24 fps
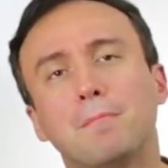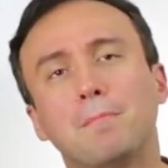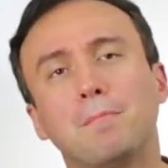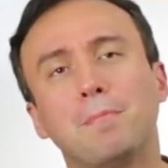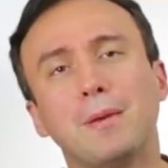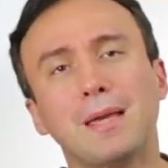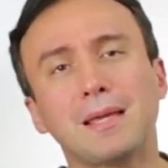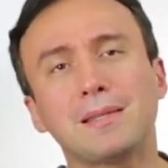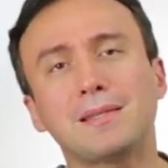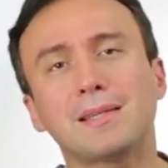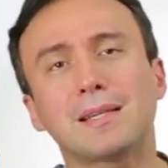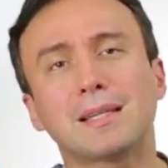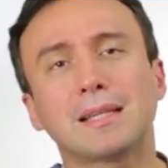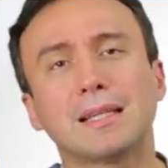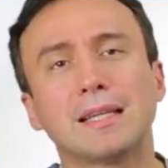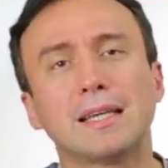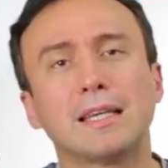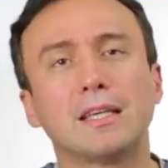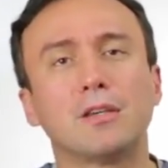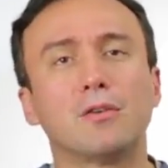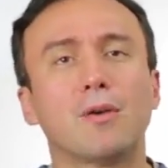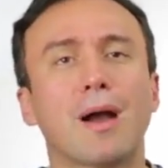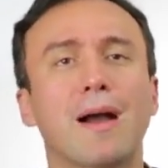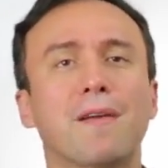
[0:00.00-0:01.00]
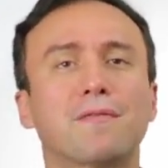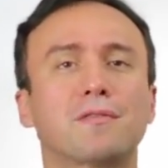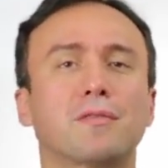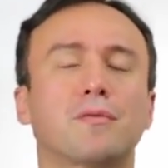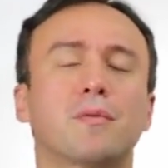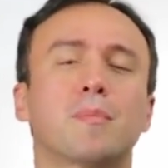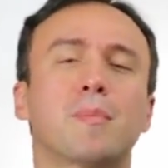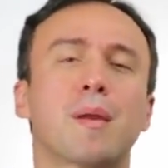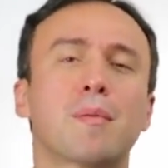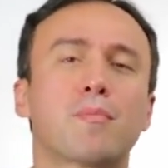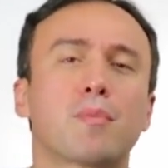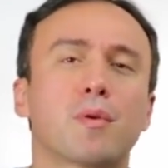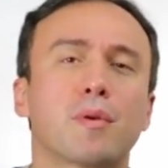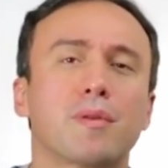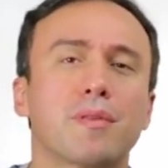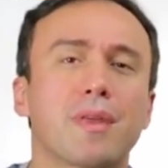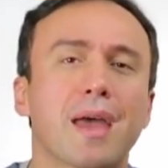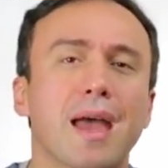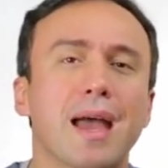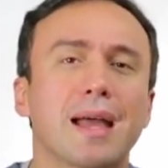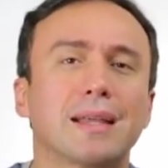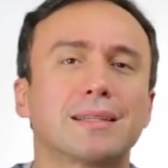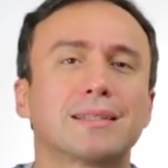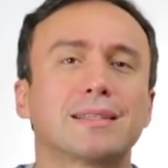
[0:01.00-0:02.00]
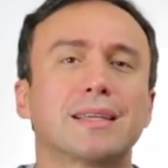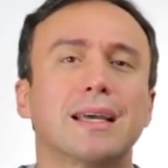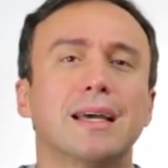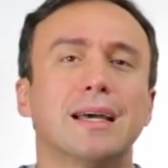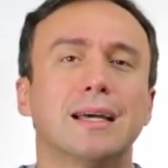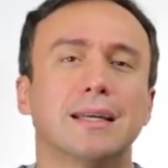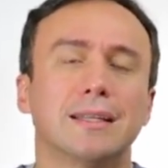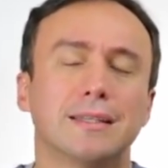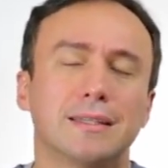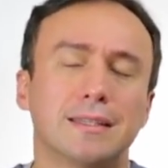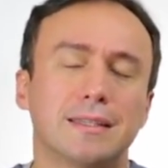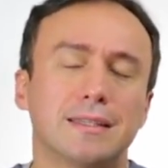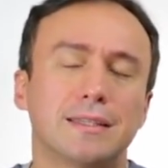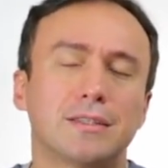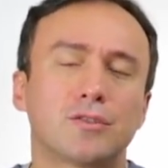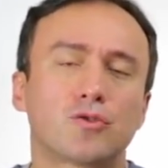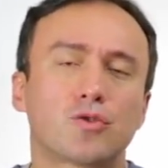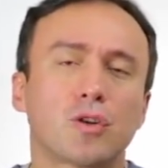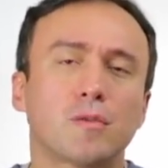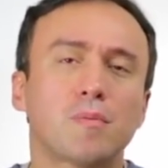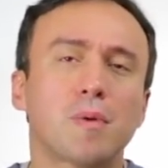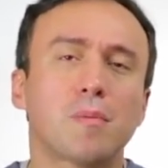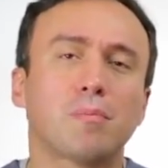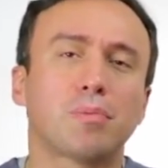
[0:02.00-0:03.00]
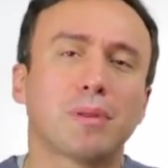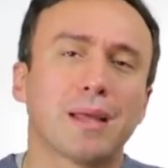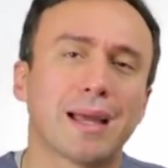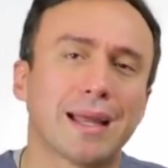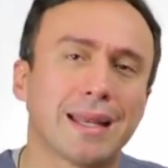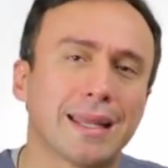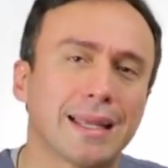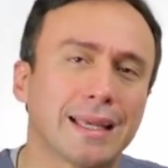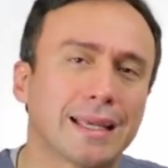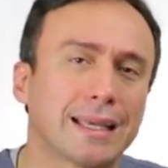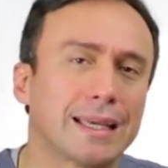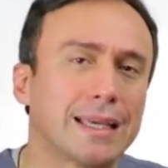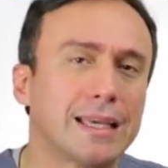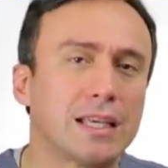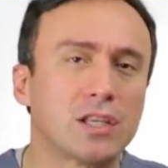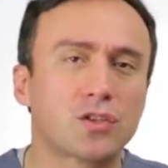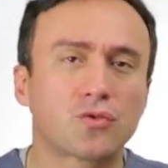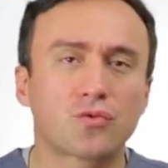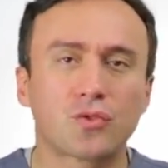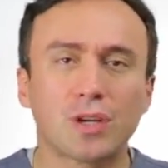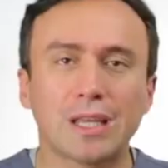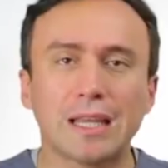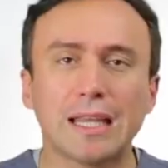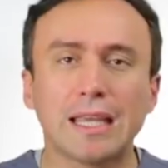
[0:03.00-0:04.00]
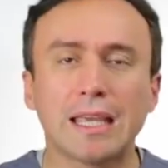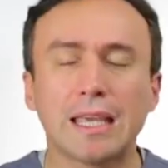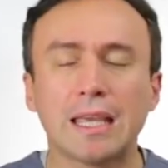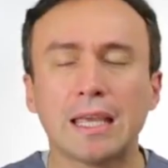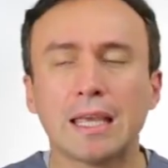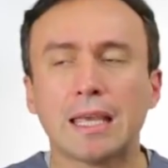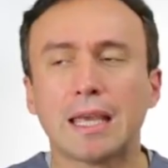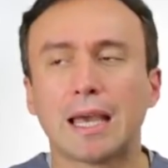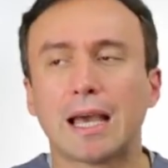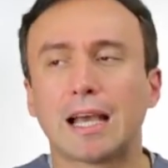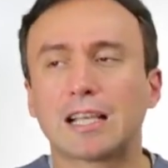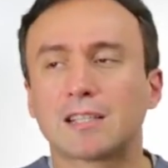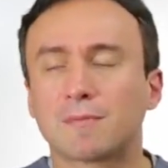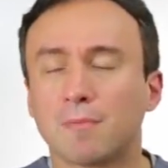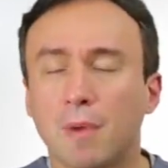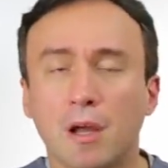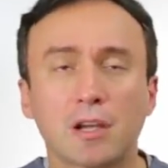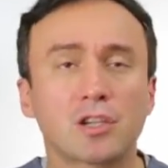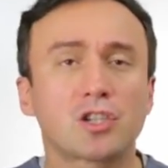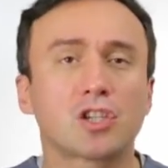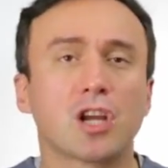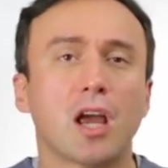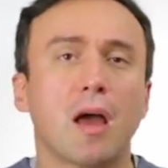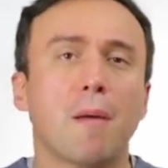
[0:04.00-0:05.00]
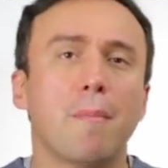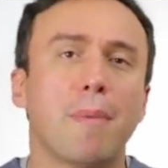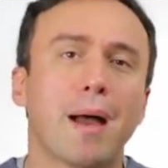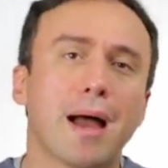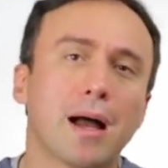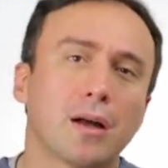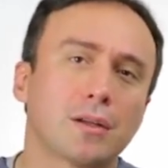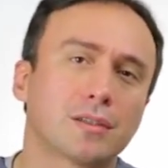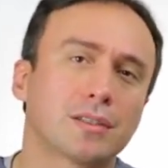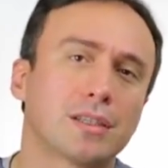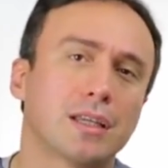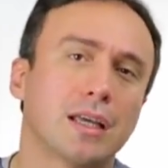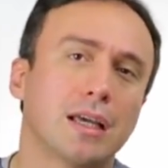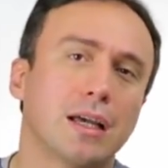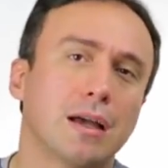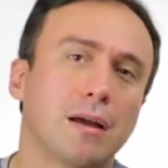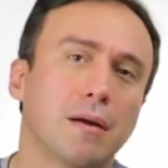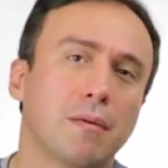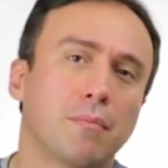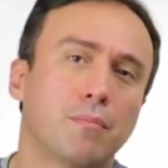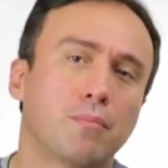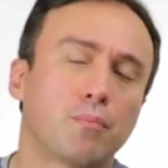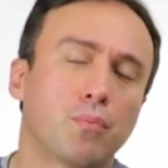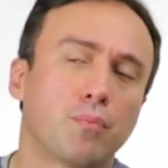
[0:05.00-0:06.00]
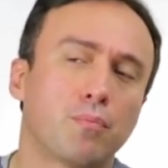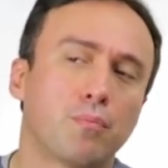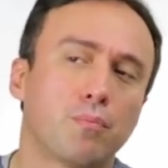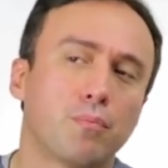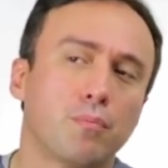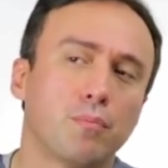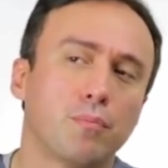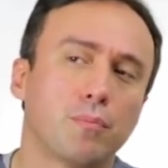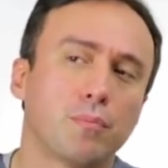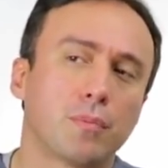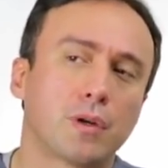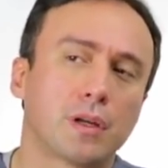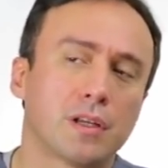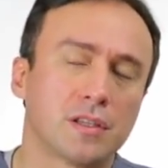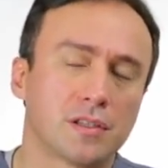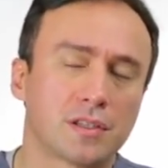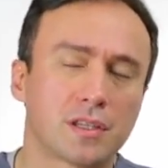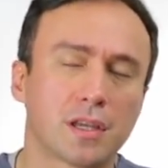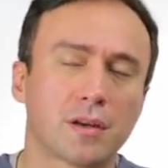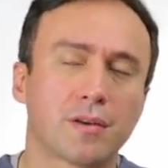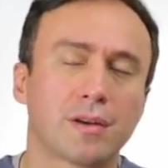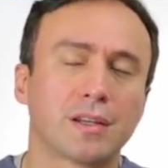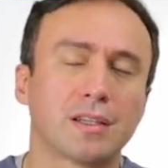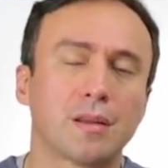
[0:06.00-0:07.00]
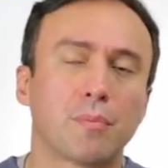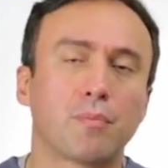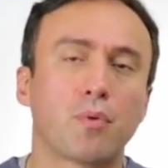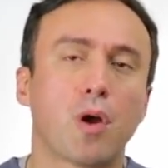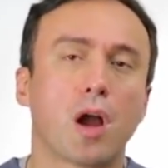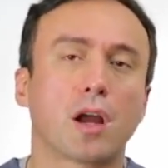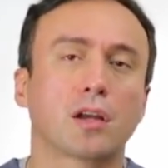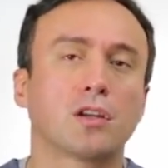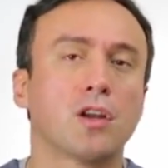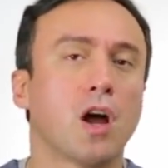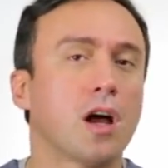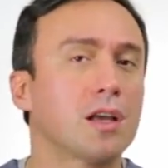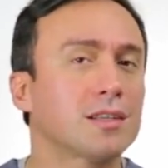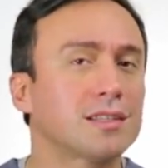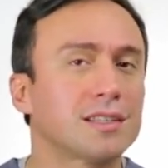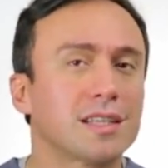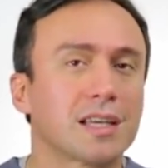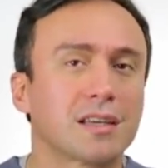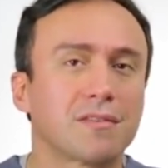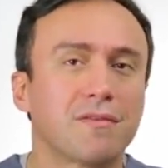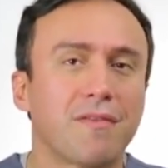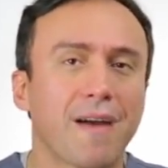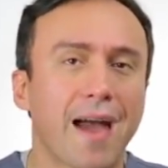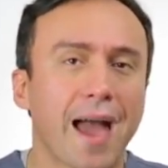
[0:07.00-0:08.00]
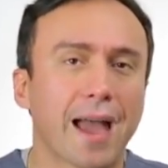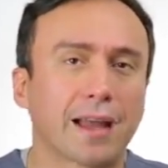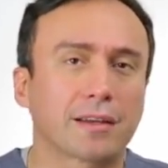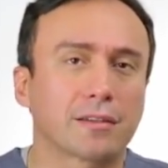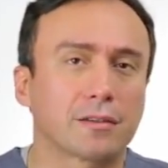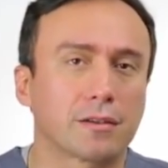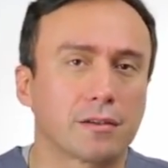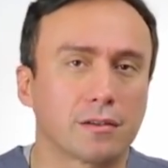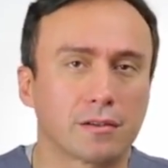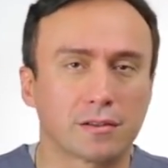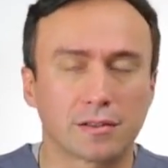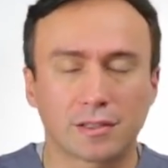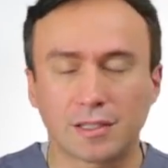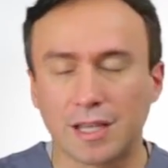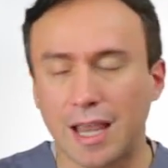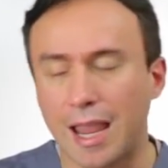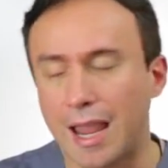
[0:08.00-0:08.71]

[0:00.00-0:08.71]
basically, you have to remember that uh, treatment planning is really as much about uh, considering the prognostic factors